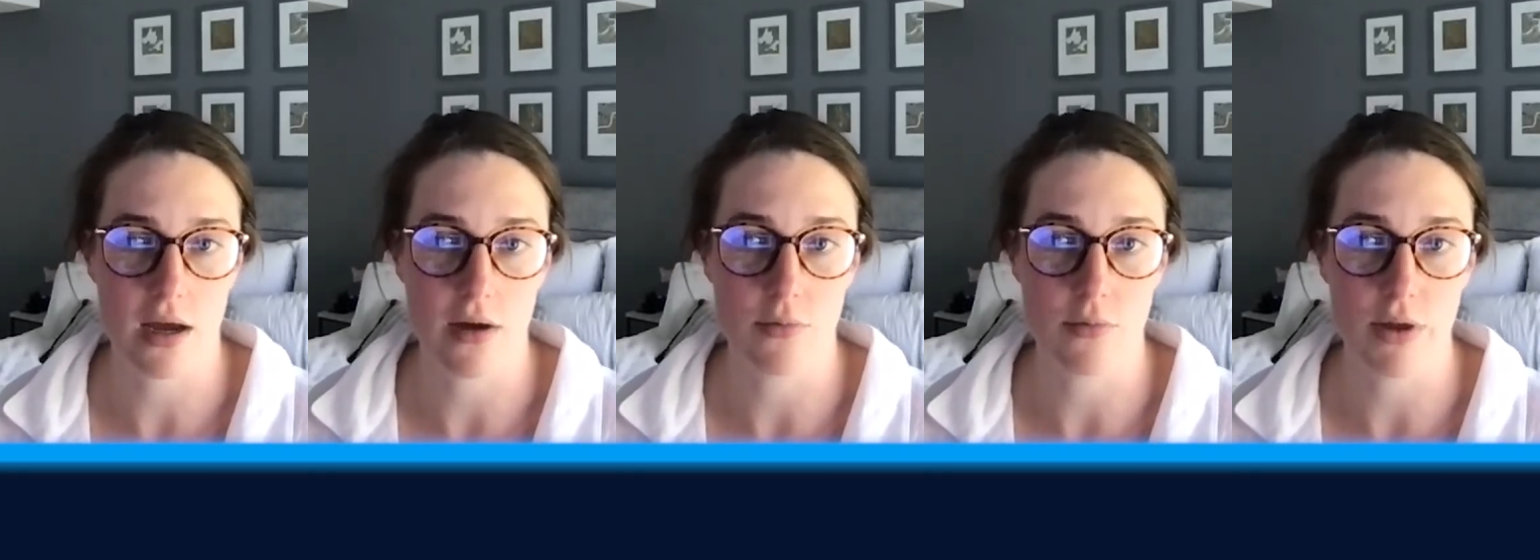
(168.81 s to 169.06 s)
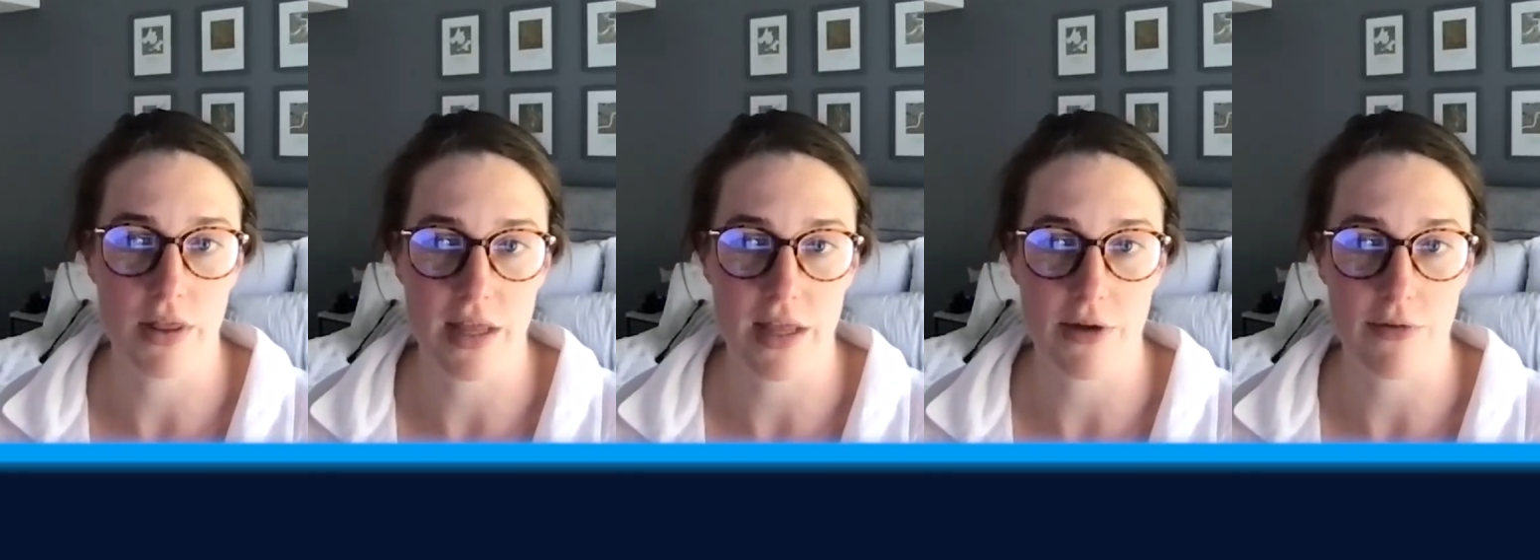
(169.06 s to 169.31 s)

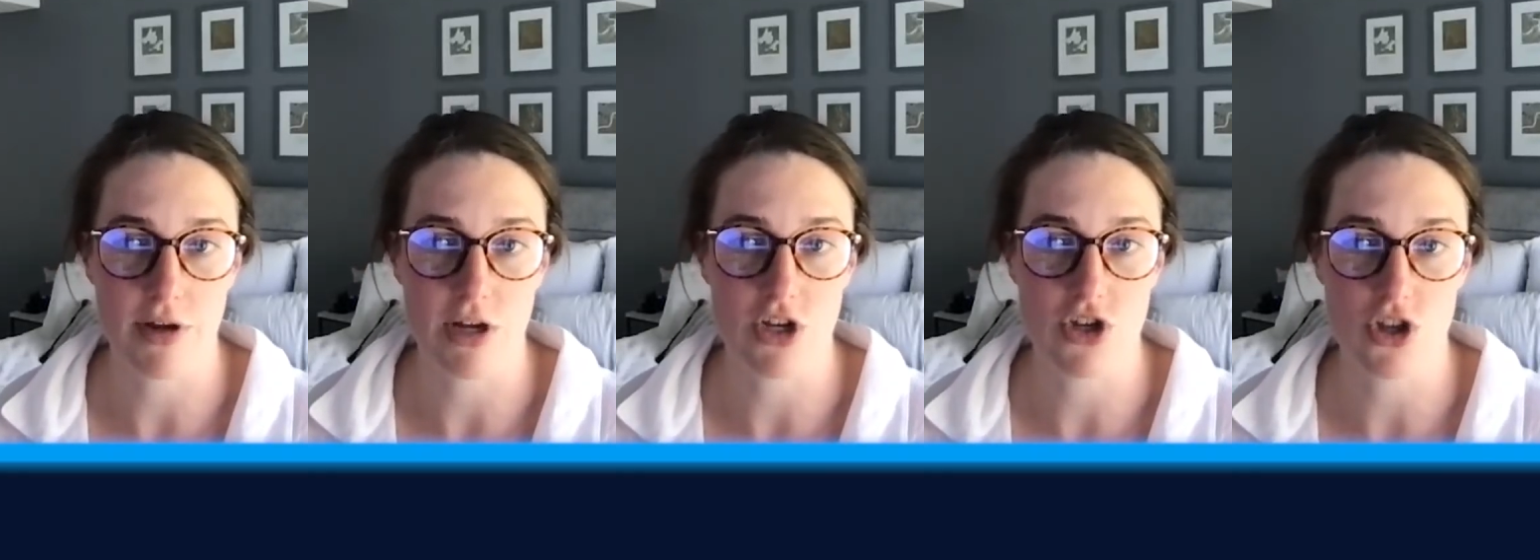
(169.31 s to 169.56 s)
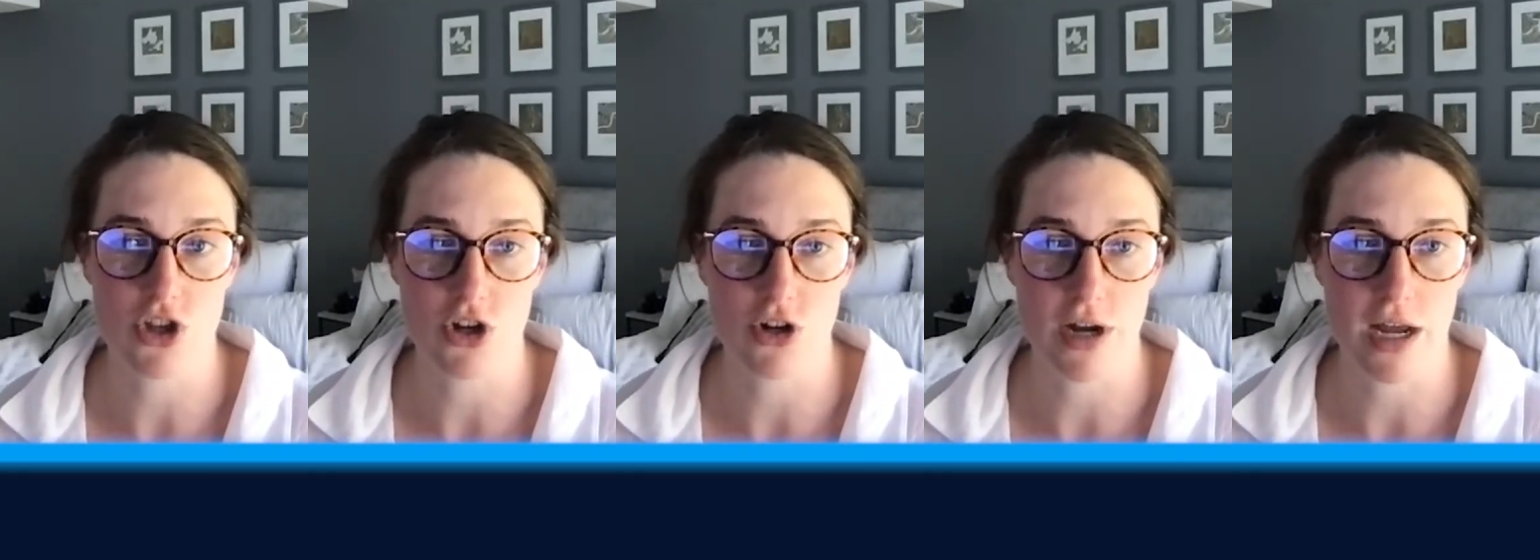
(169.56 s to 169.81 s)
when they
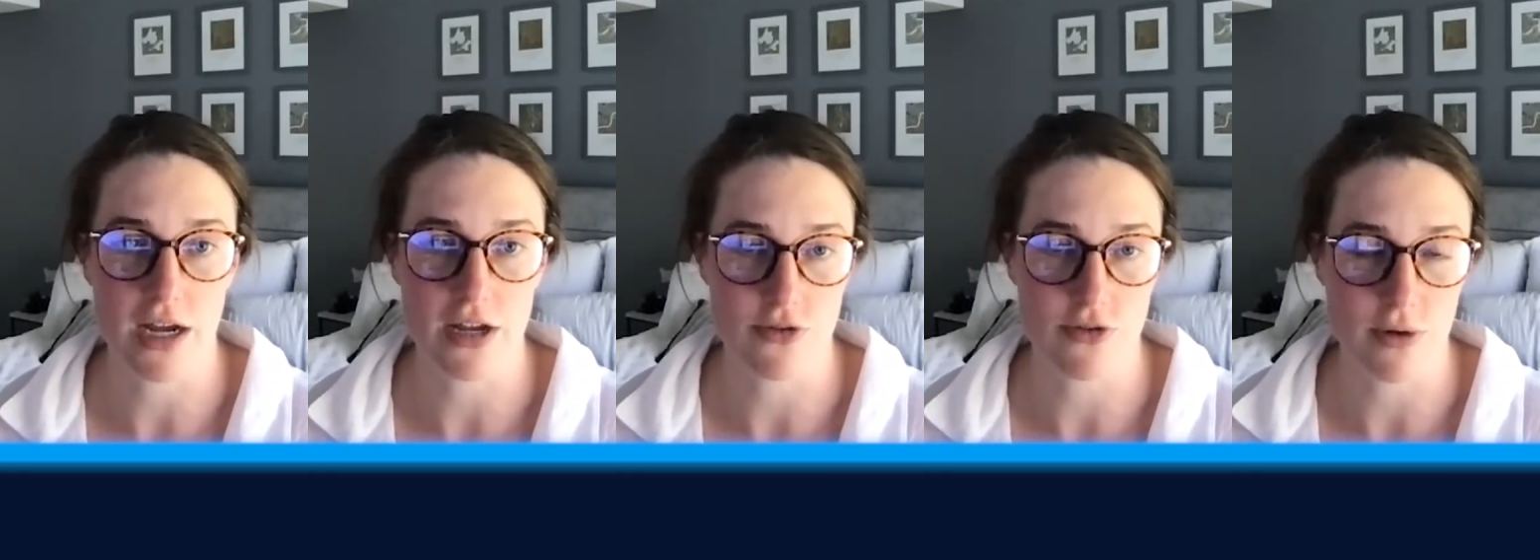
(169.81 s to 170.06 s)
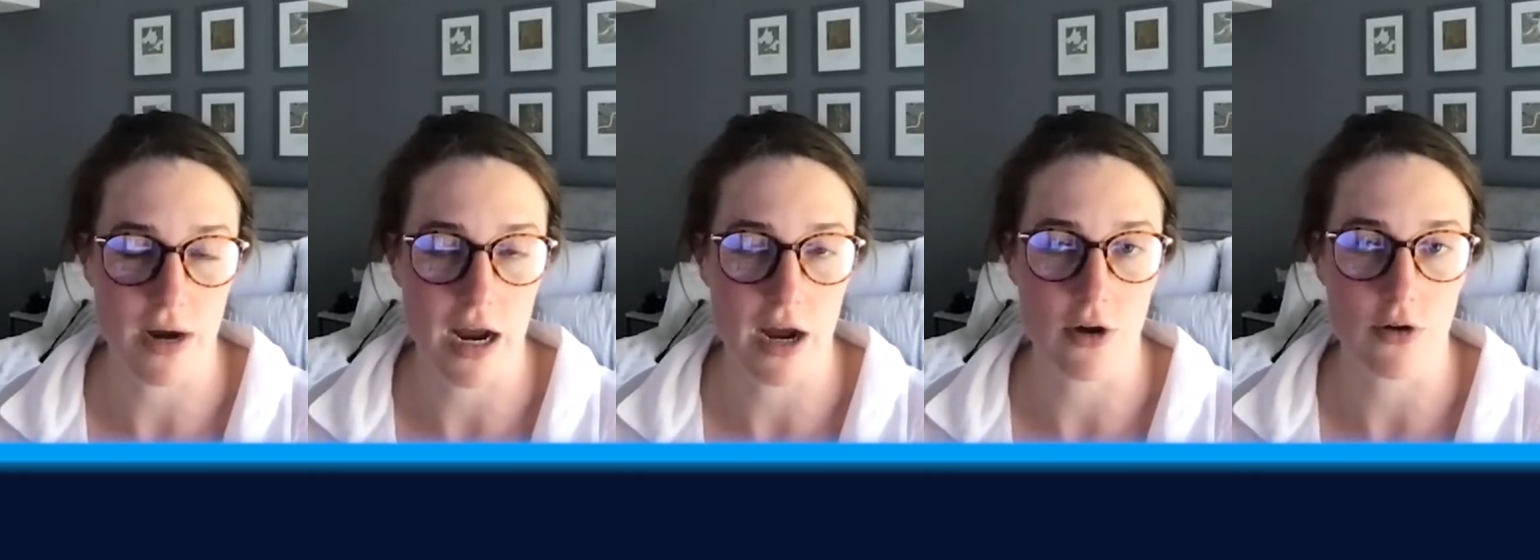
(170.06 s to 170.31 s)
reach their next
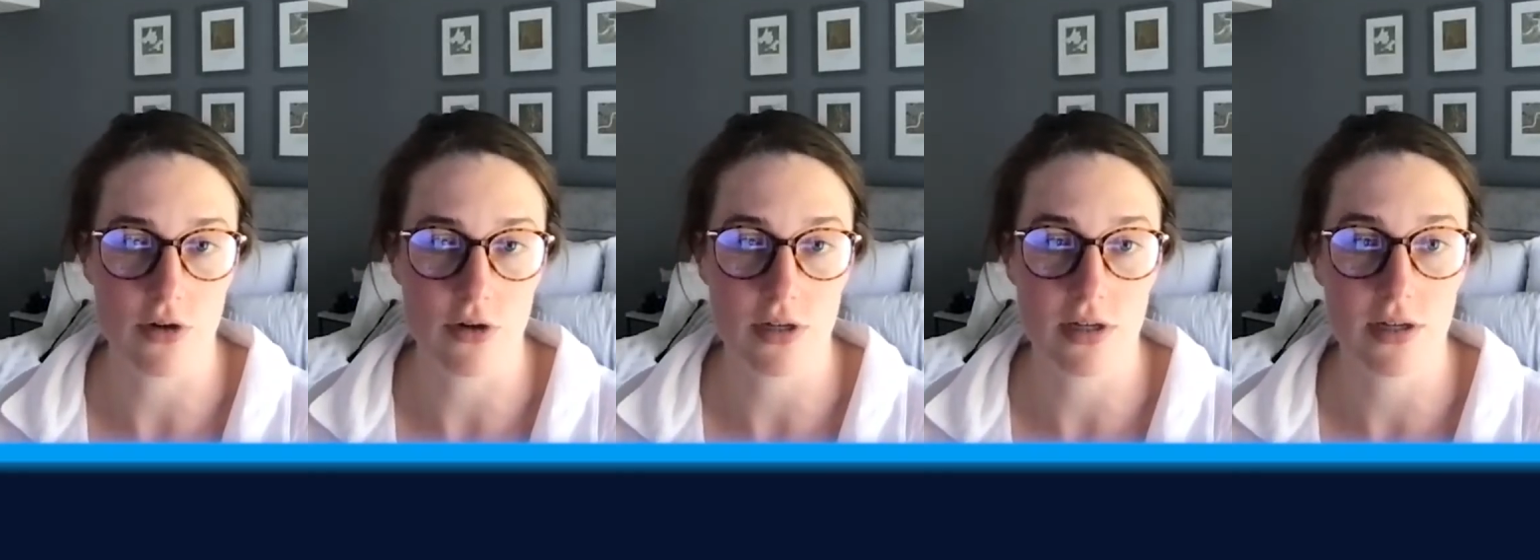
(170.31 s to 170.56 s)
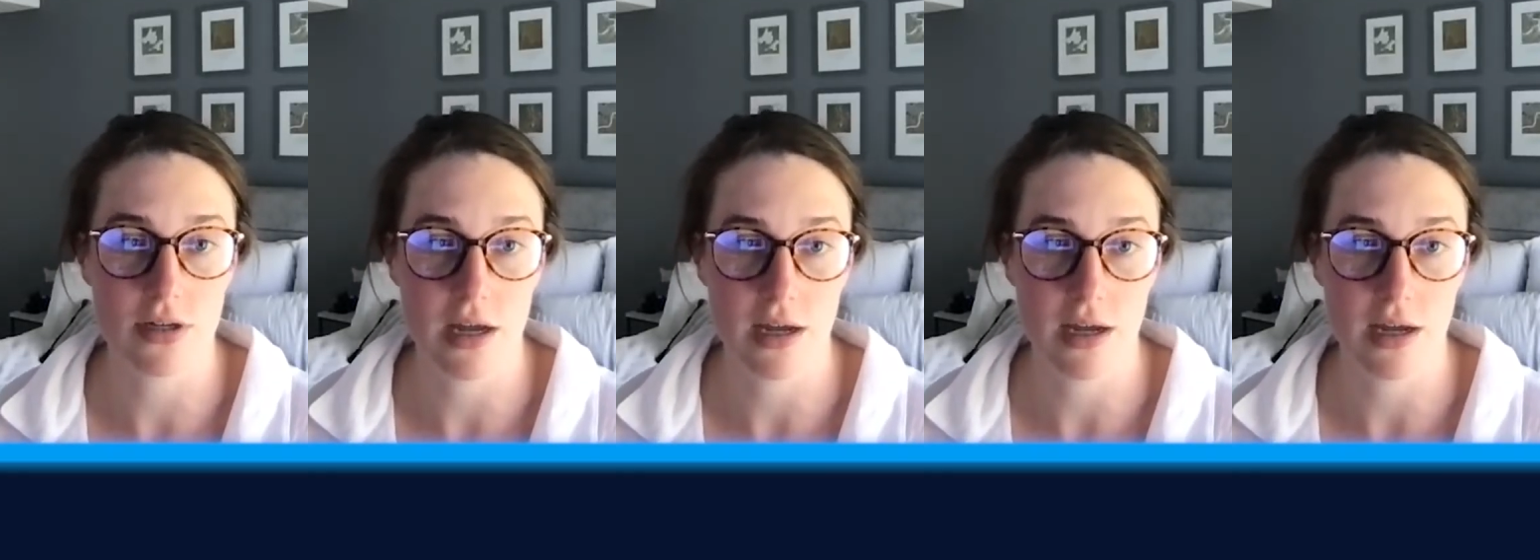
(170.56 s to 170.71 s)
round